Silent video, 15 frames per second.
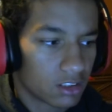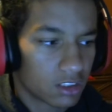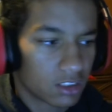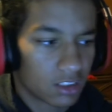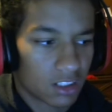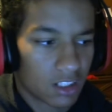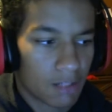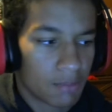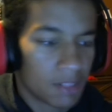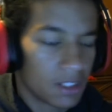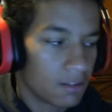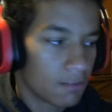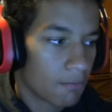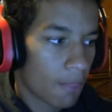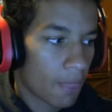I
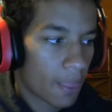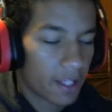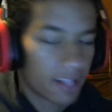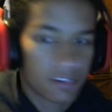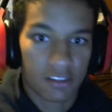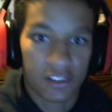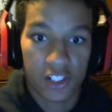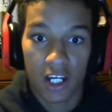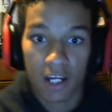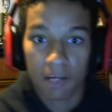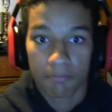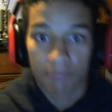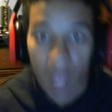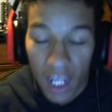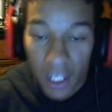mean, it's a job.
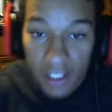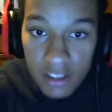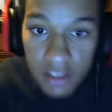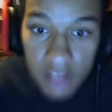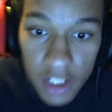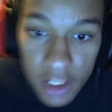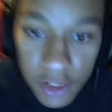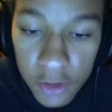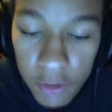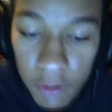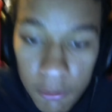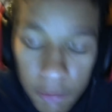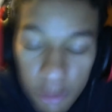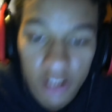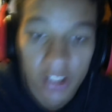I enjoy
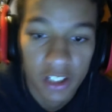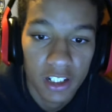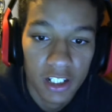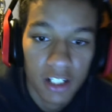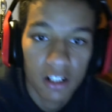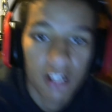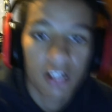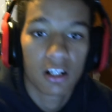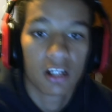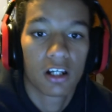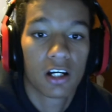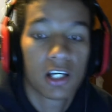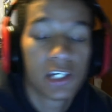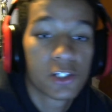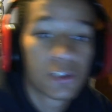working there. I
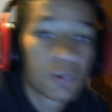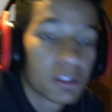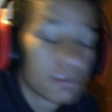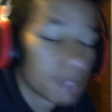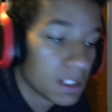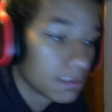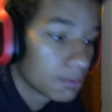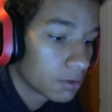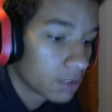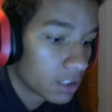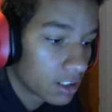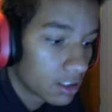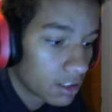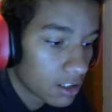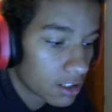enjoy the people
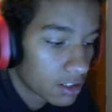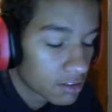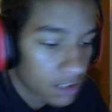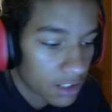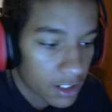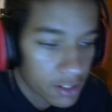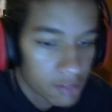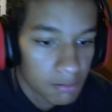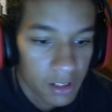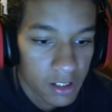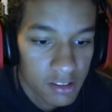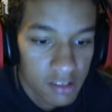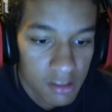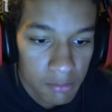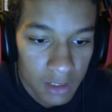there. It's a nice place
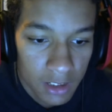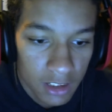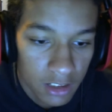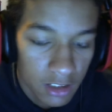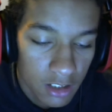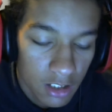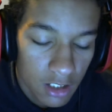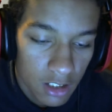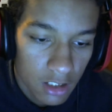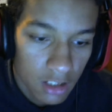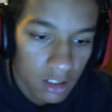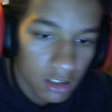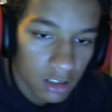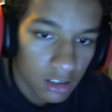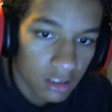to be.
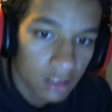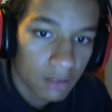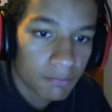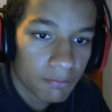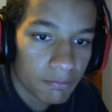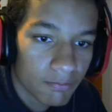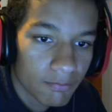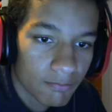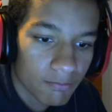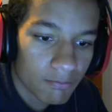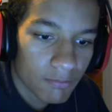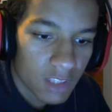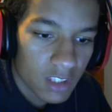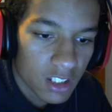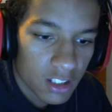Uh,
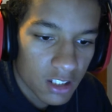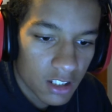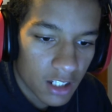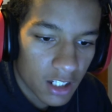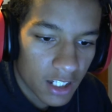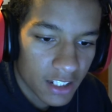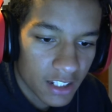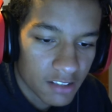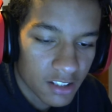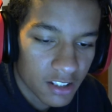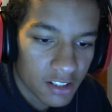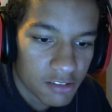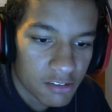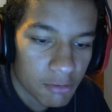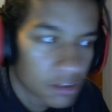I guess I
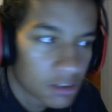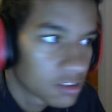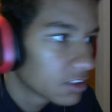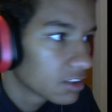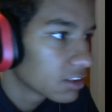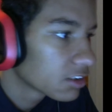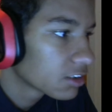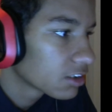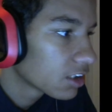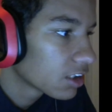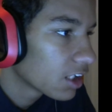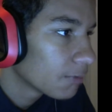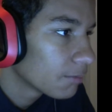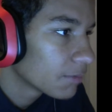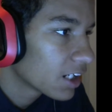just wasn't,
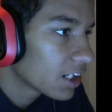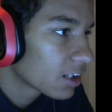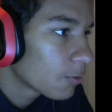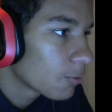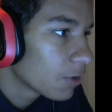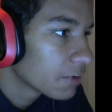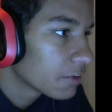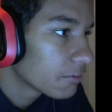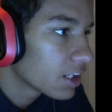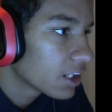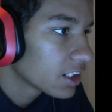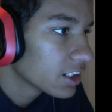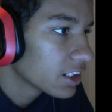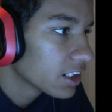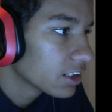I'm not quite ready
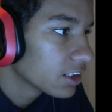yet